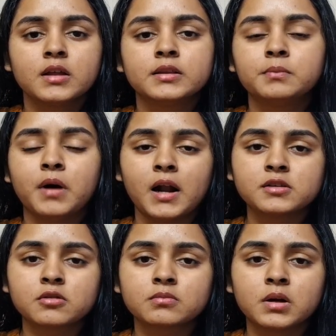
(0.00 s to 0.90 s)
the
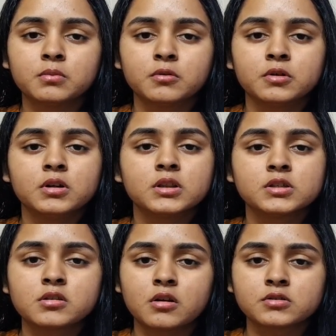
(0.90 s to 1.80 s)
parts of the bone, the
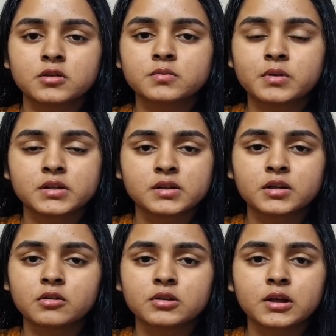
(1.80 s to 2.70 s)
structures
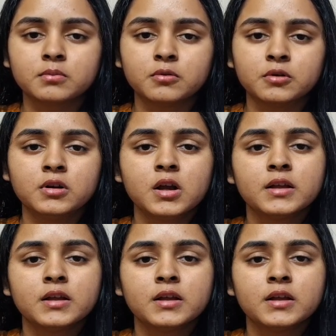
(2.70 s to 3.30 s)
present on the bone.